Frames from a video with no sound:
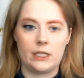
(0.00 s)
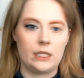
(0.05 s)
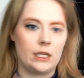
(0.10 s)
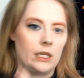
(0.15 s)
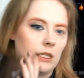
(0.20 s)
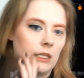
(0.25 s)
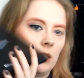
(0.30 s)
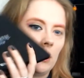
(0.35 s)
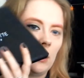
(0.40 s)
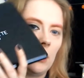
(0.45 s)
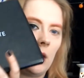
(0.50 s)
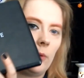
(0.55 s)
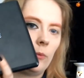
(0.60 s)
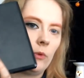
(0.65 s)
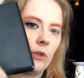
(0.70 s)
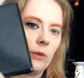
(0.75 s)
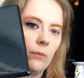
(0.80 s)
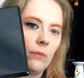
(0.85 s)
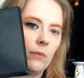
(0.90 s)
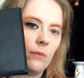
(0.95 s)
and I did that
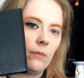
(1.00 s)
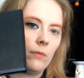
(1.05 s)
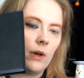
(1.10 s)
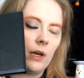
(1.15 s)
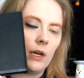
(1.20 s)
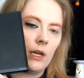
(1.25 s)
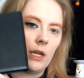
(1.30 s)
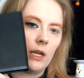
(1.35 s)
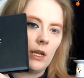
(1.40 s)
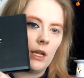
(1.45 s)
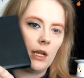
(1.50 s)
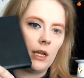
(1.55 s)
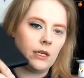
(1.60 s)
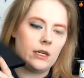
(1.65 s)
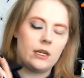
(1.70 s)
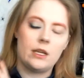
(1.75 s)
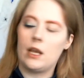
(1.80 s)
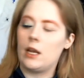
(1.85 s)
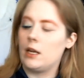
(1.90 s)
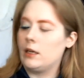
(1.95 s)
with my
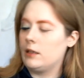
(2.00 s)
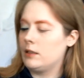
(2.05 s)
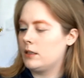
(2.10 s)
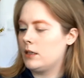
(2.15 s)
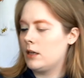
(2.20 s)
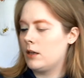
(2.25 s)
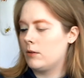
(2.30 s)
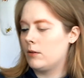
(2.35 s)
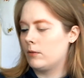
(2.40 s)
88